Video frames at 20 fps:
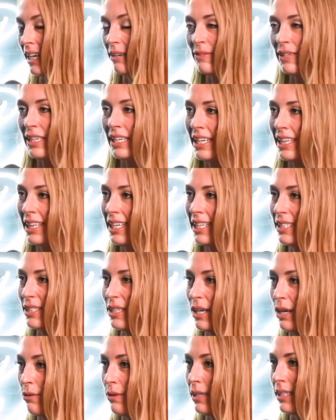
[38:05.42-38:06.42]
I mean, I think it's
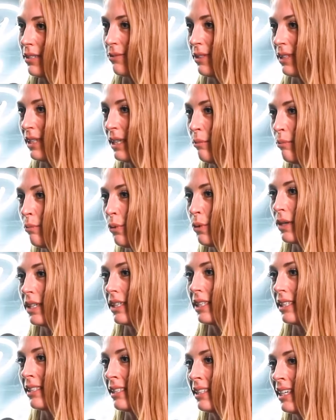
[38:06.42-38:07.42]
always really
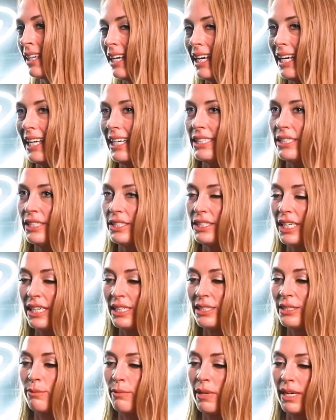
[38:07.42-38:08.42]
important. And it's
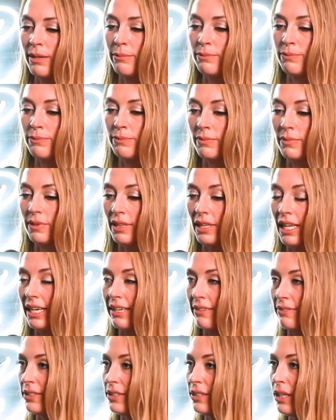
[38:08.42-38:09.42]
changed my
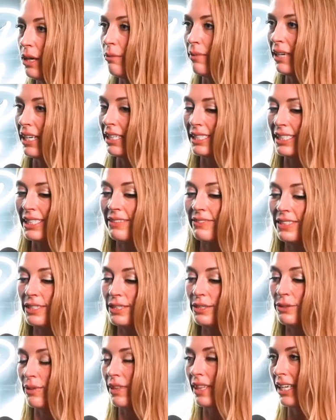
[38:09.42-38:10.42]
life so much. And even
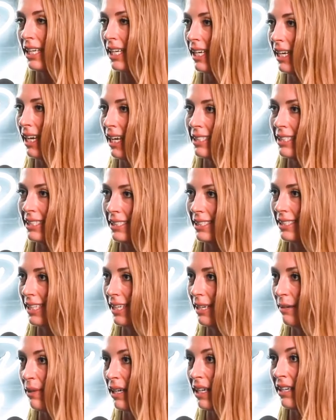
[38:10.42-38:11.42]
just with the connections
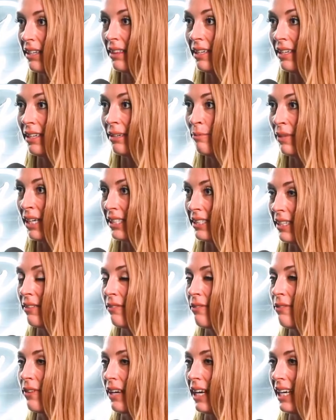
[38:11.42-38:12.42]
that I made and the amazing
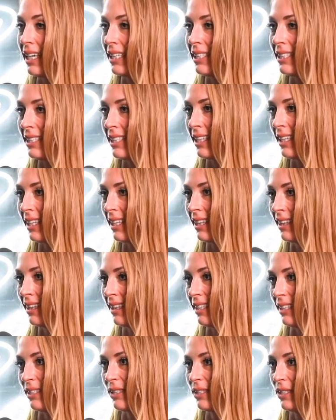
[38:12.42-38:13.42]
friends and then
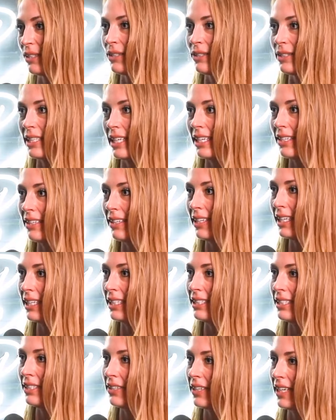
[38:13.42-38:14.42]
the circles that you get
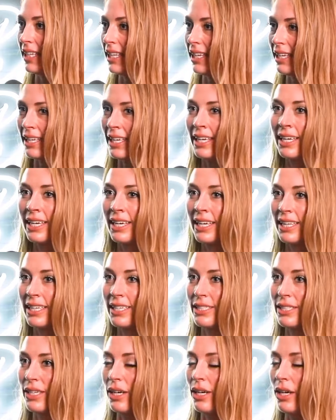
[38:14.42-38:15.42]
into, I think
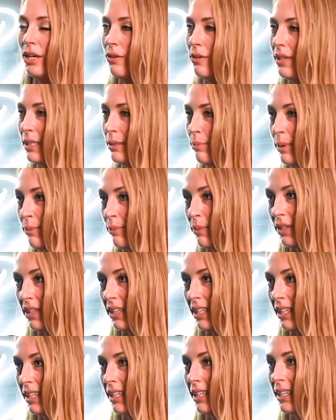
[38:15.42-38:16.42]
there's always people
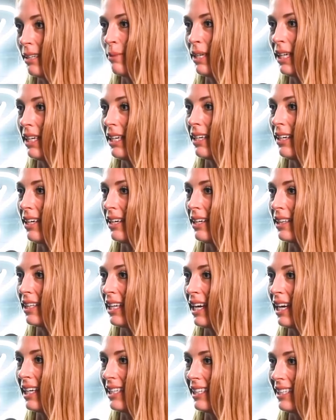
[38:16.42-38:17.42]
that are going to be
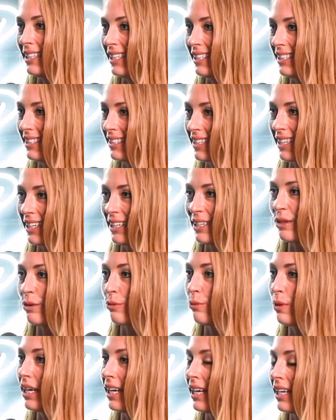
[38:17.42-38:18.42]
online. It is kind of the
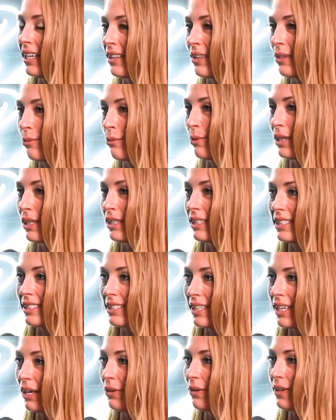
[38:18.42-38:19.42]
way the world is
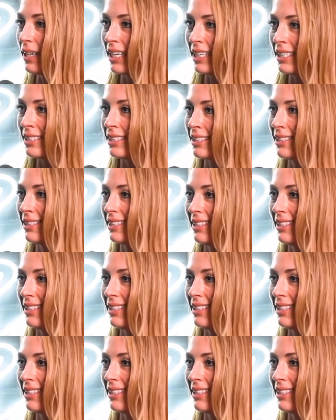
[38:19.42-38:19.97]
going.